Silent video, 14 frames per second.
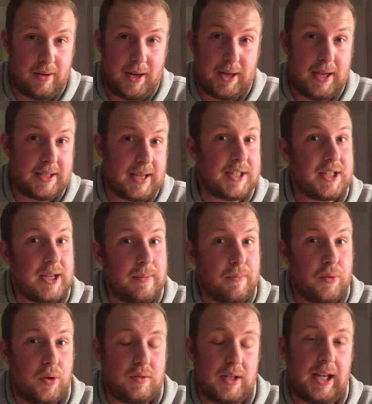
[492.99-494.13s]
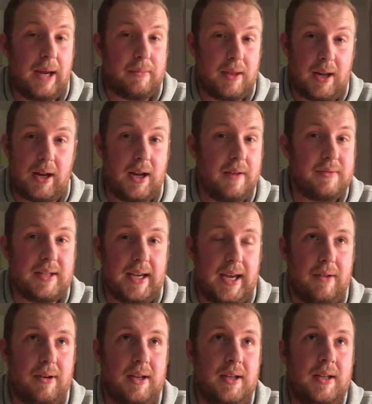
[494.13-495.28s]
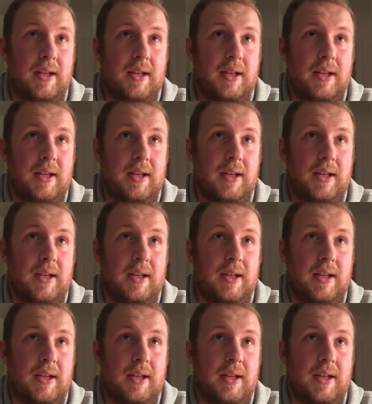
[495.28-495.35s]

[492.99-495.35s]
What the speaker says: and it's actually improved your game, then I'd love to hear it,